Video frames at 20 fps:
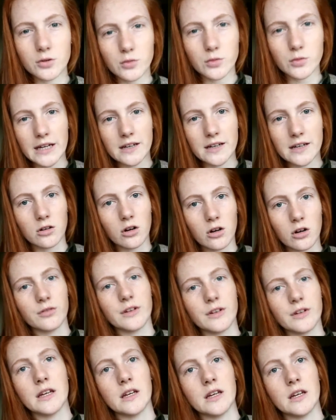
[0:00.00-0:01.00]
After we had our
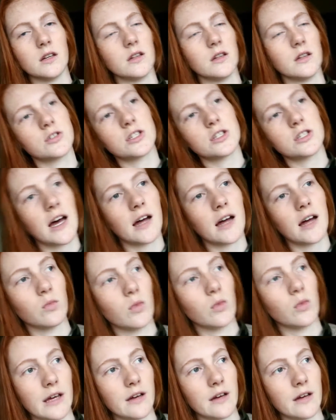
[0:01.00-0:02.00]
coffee and a chat
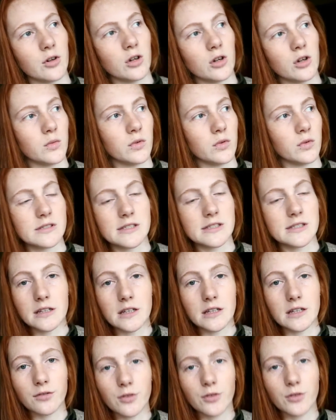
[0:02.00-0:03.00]
and whatever and we were
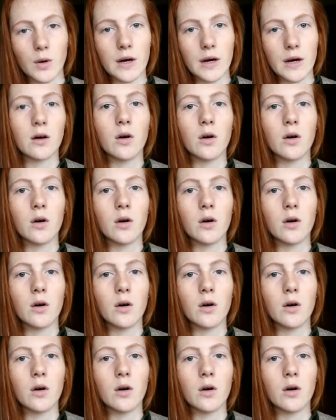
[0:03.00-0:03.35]
sitting there for a